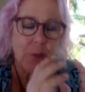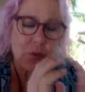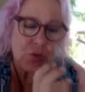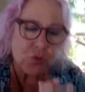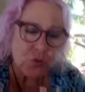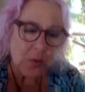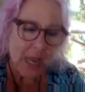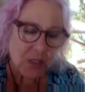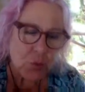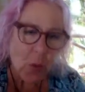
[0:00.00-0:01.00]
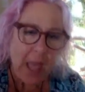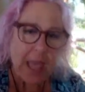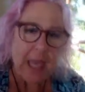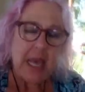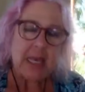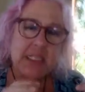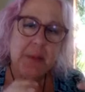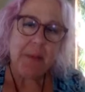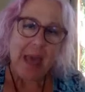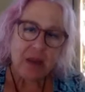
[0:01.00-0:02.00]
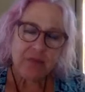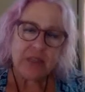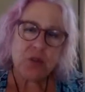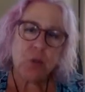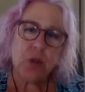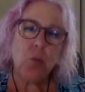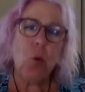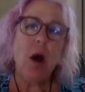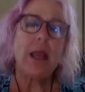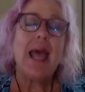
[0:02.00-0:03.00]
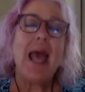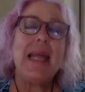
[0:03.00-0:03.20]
most direct way to manifest what you want